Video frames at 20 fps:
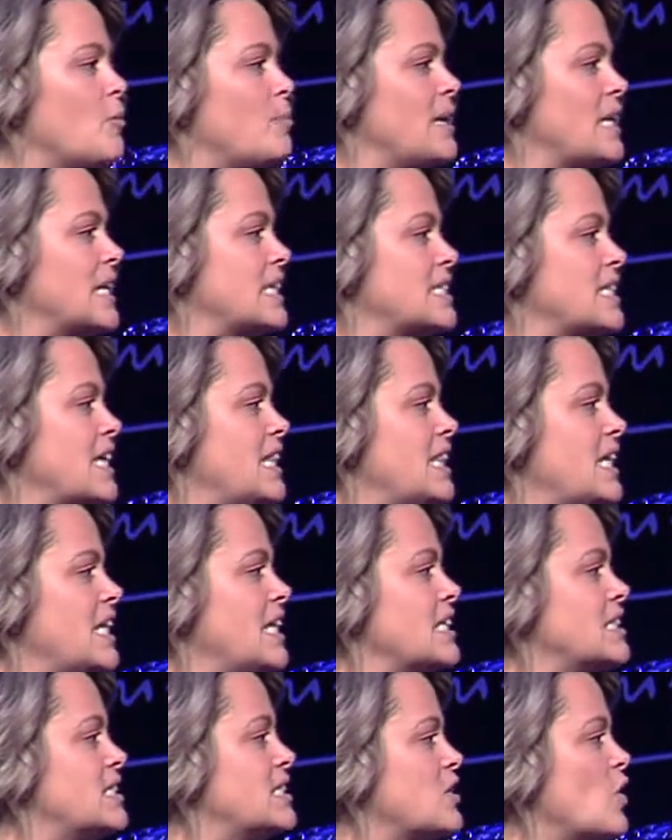because I
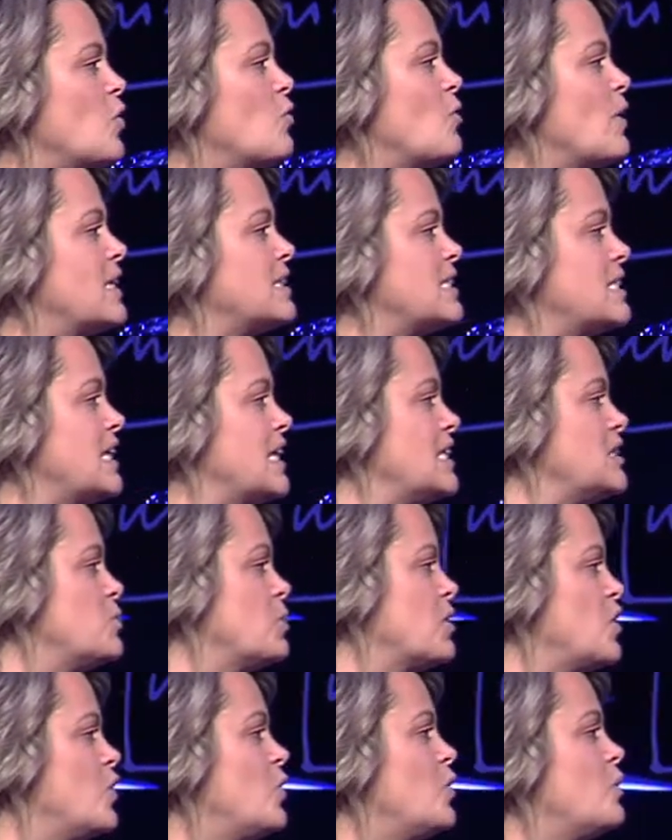think it so resonates
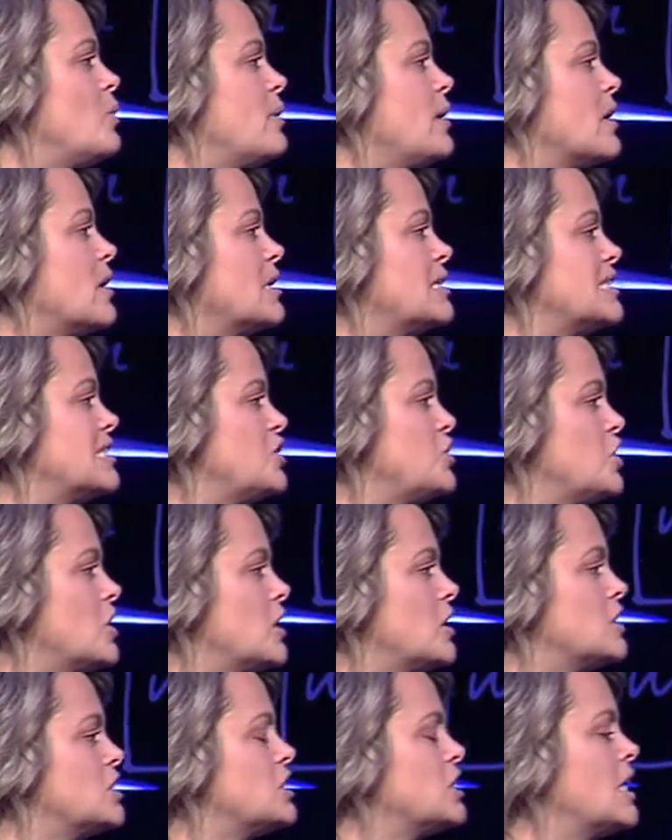with who we are as a
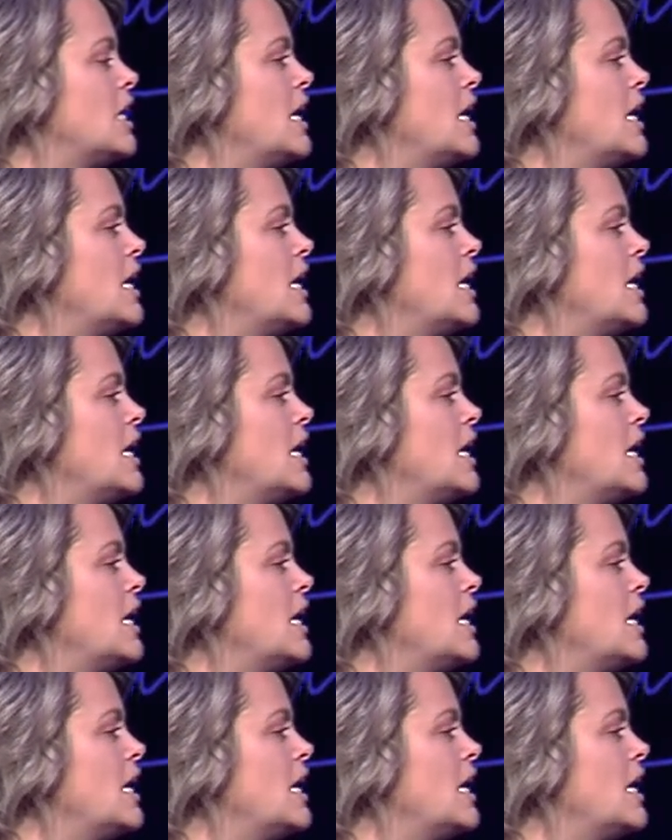church,